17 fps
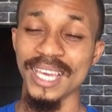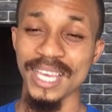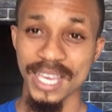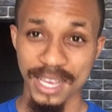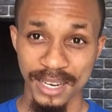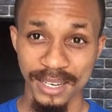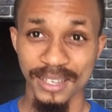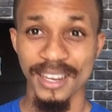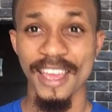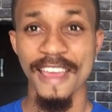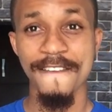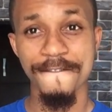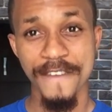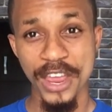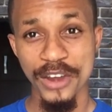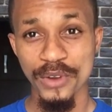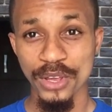in a
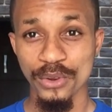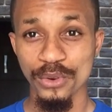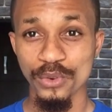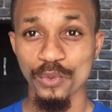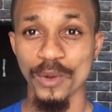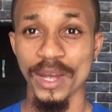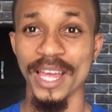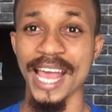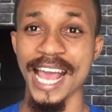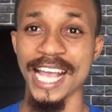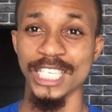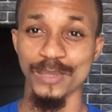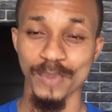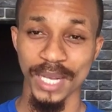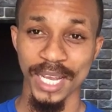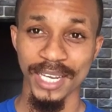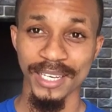very good way
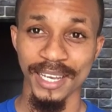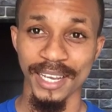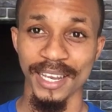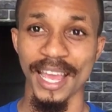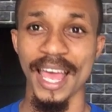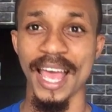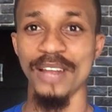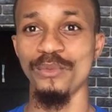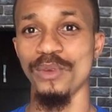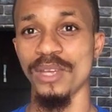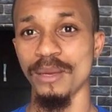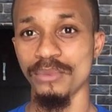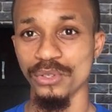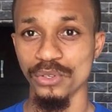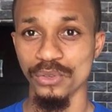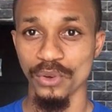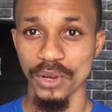explained it and be
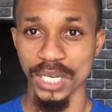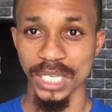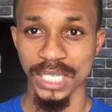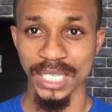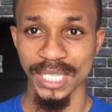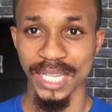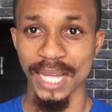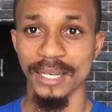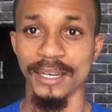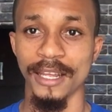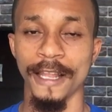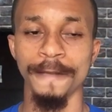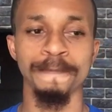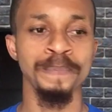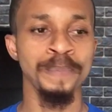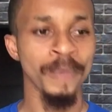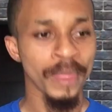able to understand
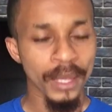it.